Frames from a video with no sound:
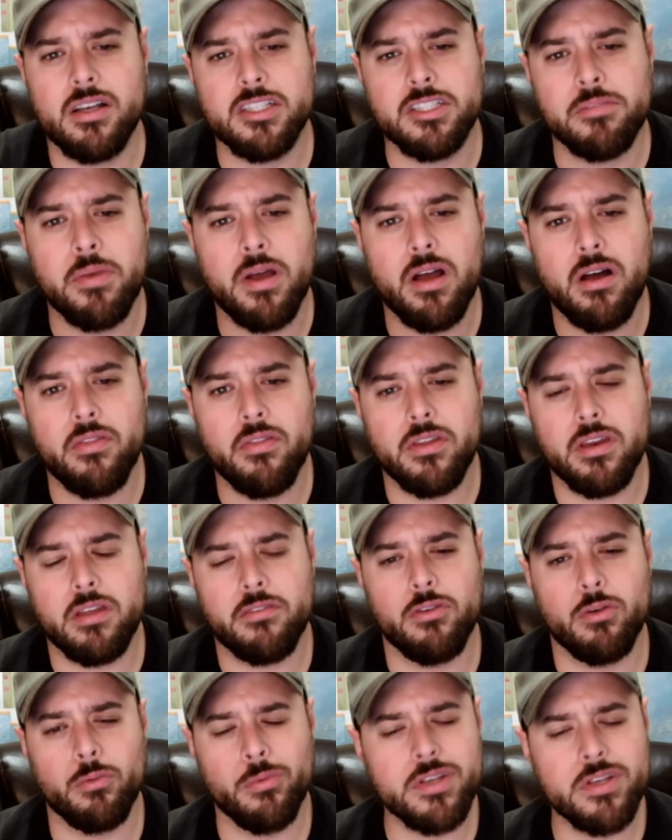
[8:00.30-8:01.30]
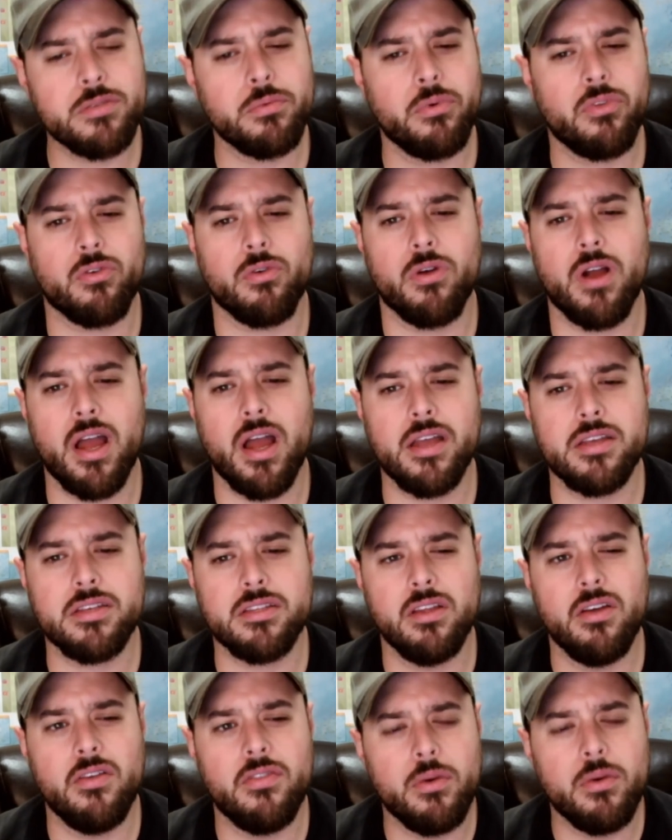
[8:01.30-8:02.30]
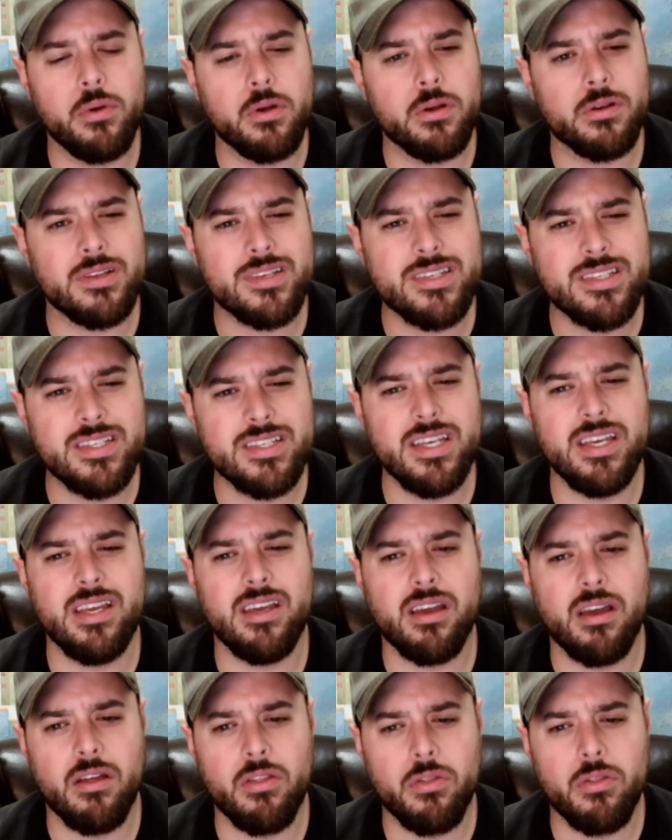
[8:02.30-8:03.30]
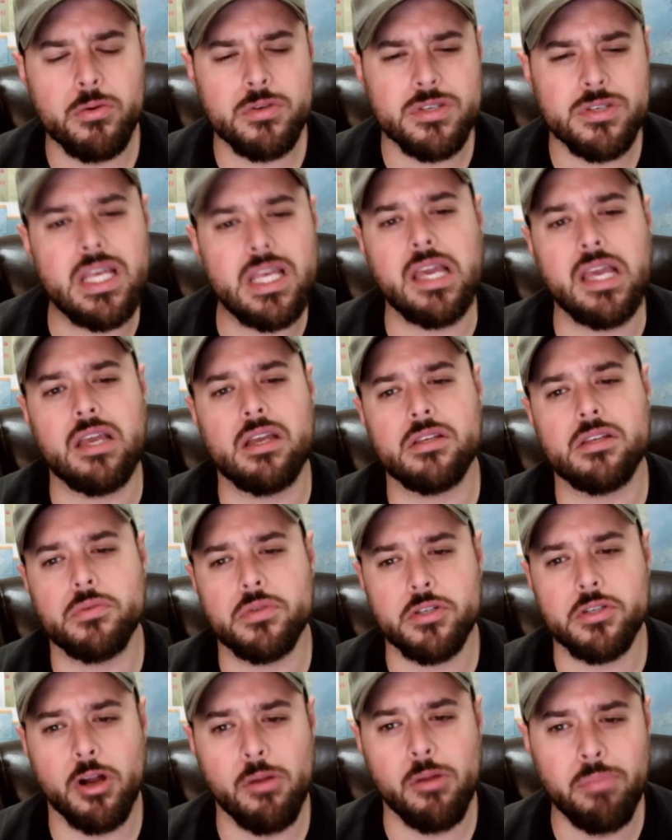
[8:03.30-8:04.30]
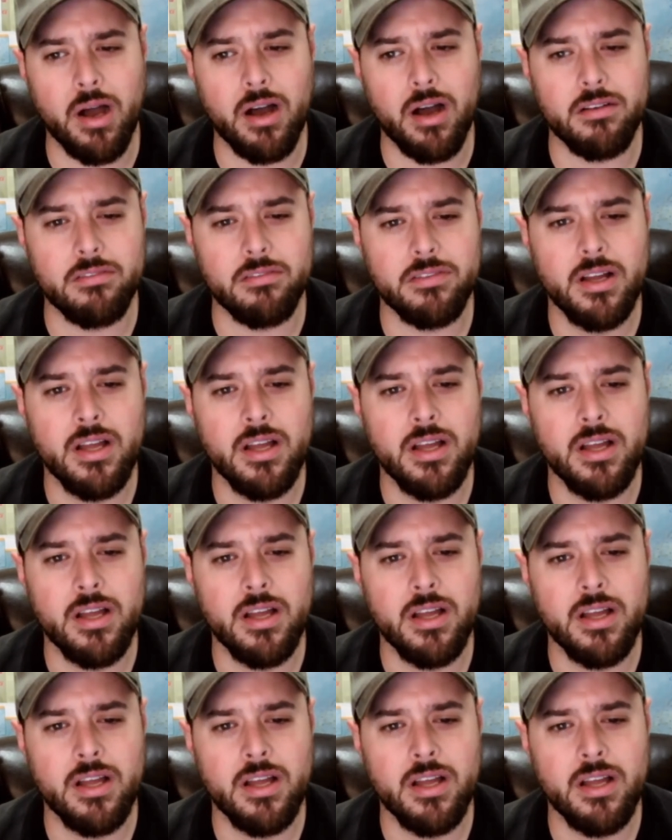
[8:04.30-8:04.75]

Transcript: about that if you're risen with Christ, then we are to seek those things which are above.